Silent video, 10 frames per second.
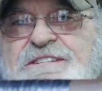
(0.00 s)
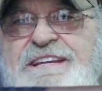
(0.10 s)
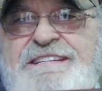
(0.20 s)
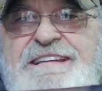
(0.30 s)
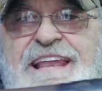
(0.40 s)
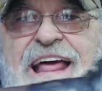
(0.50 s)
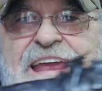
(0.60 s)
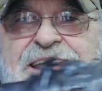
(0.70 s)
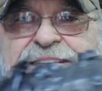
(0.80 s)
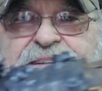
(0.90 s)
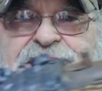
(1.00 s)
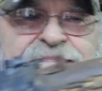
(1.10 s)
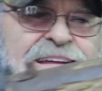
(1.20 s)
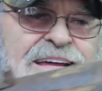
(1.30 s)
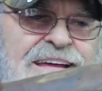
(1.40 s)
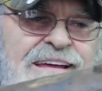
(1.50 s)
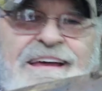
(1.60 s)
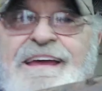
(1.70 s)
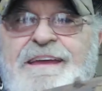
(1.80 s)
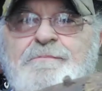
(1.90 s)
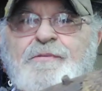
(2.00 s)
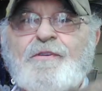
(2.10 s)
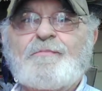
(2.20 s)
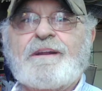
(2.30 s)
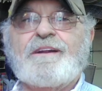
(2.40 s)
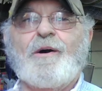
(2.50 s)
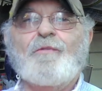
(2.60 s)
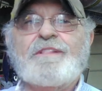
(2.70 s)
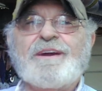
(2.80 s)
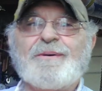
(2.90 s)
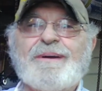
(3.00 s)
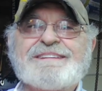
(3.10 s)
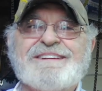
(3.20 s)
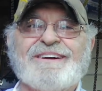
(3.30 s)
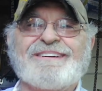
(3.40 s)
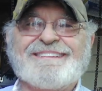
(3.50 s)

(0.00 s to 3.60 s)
a slight improvement over the original.